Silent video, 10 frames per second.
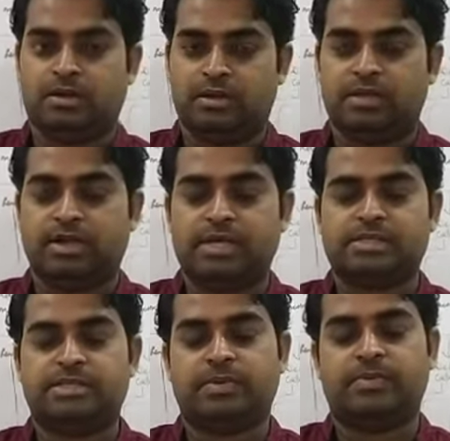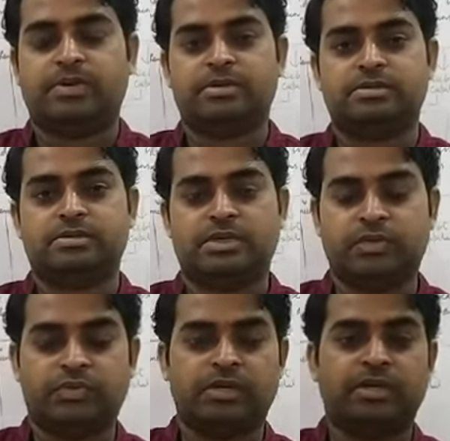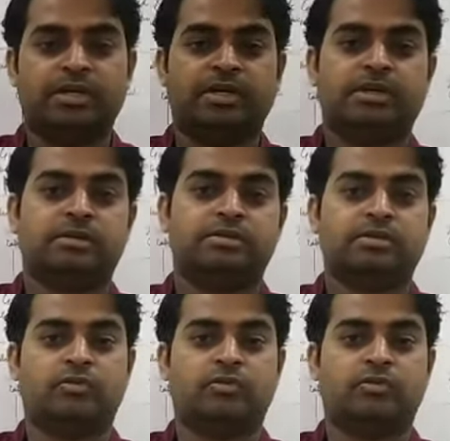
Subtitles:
the last chapters utility,